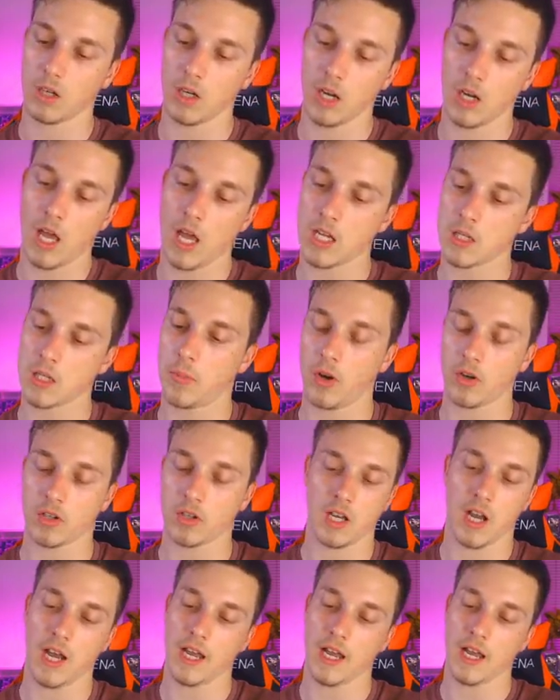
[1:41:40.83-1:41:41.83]
Last box,
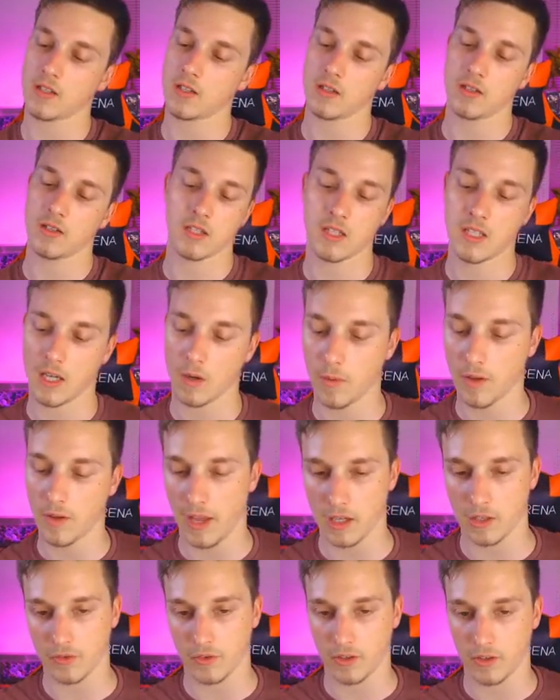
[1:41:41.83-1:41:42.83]
guys. Stick with
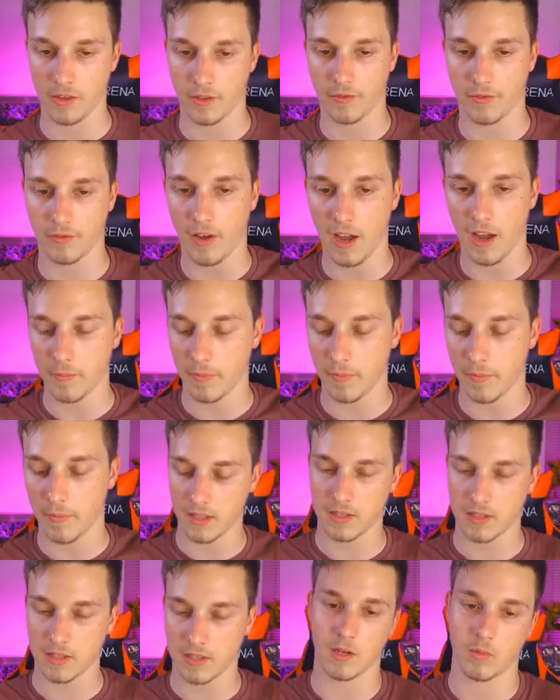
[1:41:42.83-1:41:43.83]
us for another 5
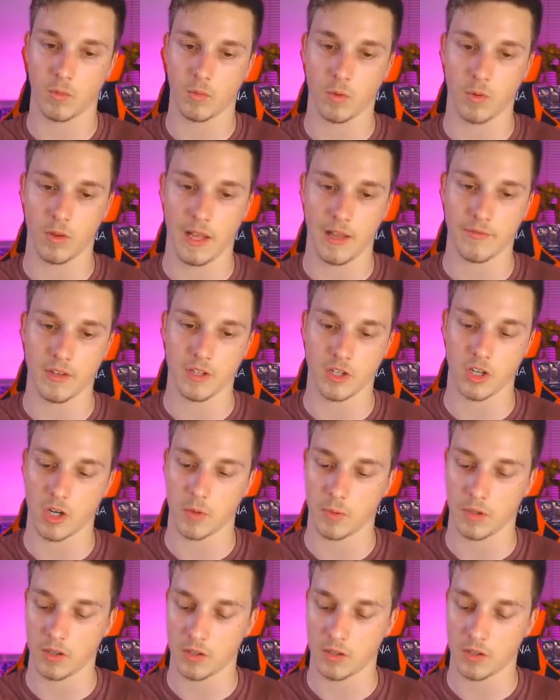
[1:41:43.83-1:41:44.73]
minutes and we will have this open.